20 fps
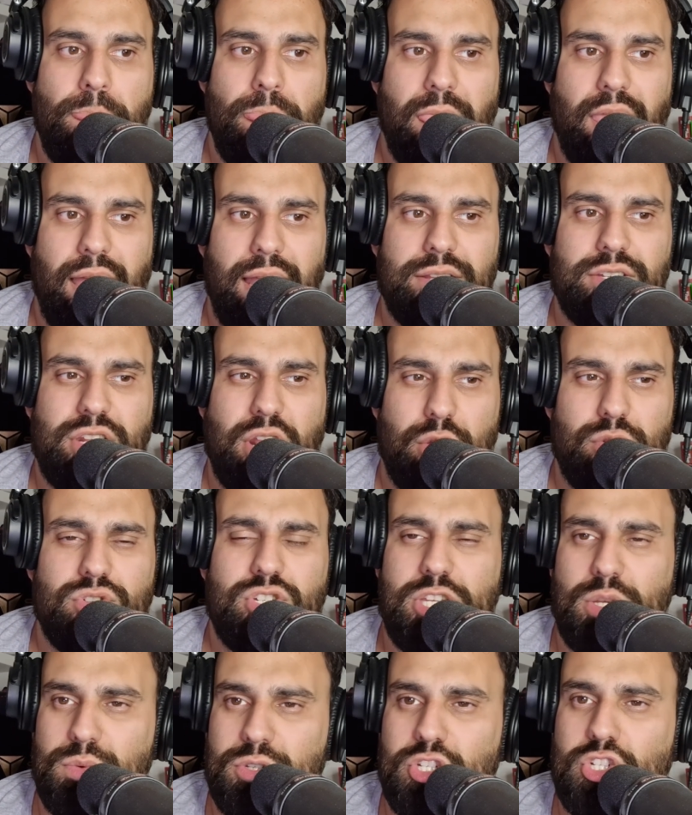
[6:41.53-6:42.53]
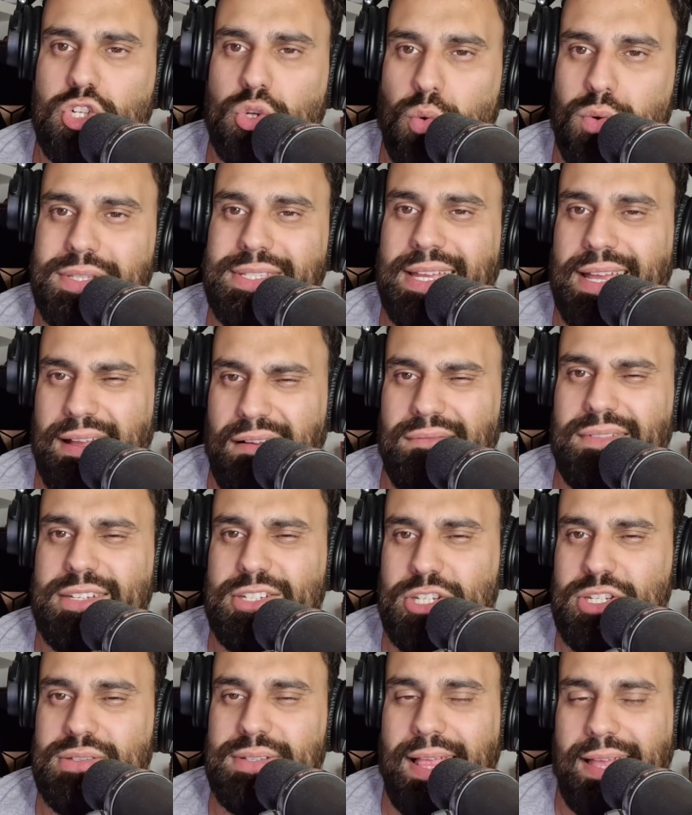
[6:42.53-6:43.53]
And, she was shorter.
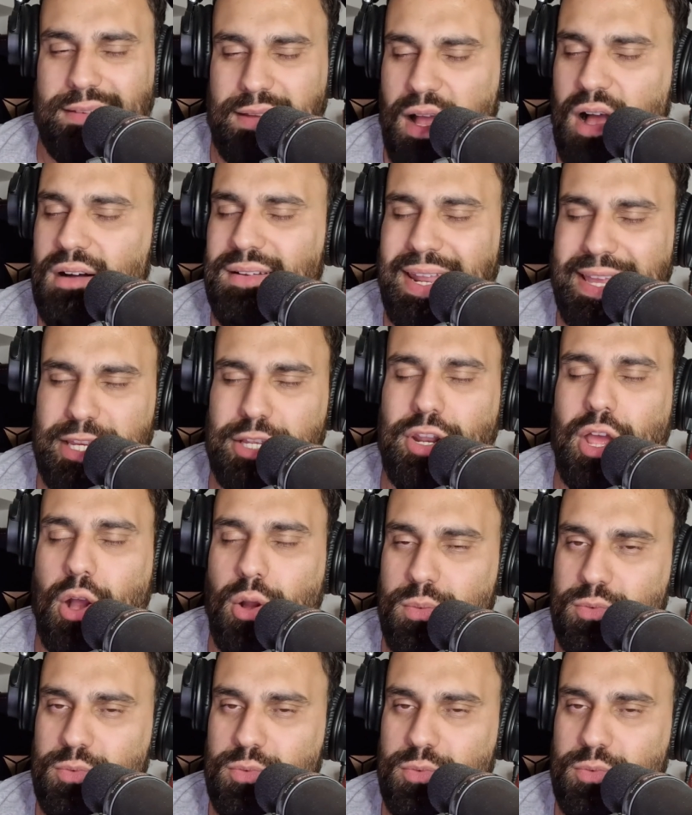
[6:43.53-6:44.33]
She's like, I'll let you know.